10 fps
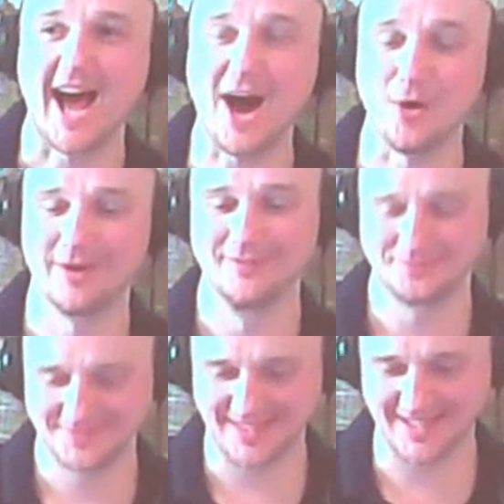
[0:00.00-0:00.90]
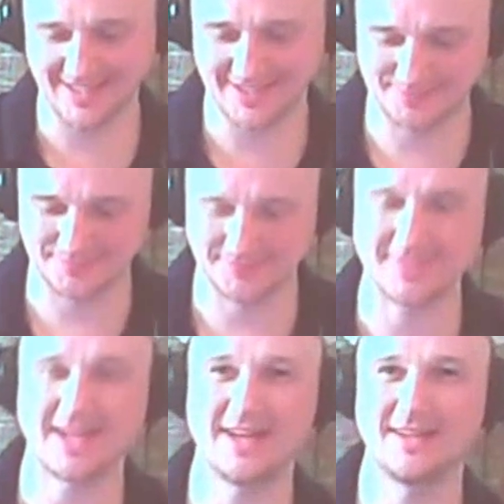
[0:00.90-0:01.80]
Oh,
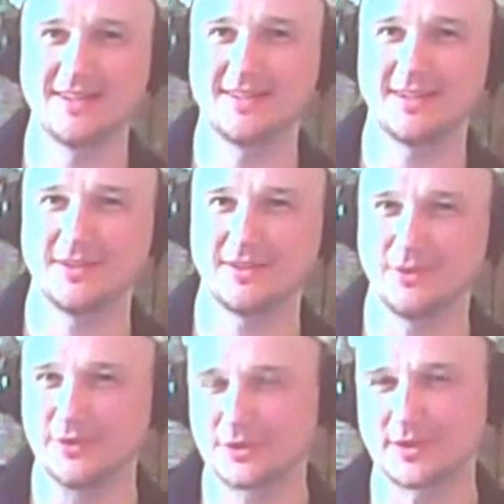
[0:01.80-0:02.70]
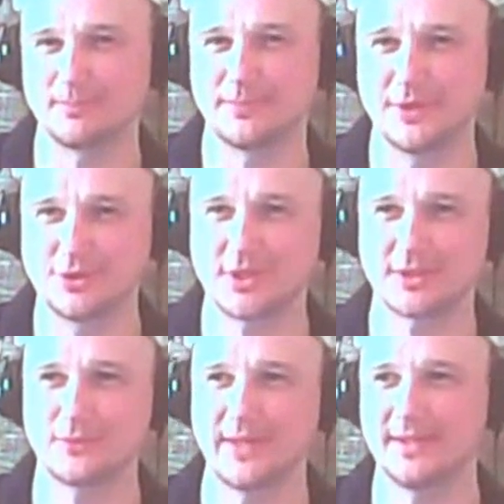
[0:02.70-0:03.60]
um, I overtook the
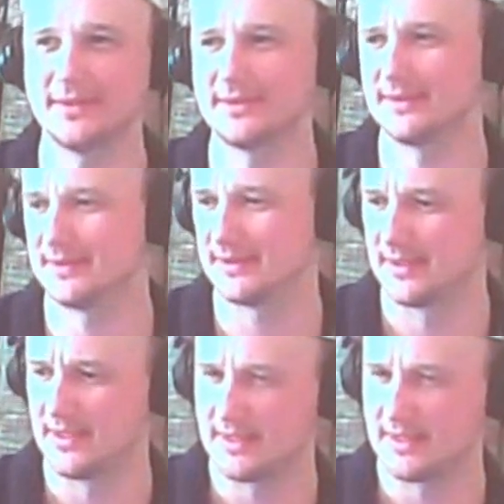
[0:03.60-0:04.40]
project when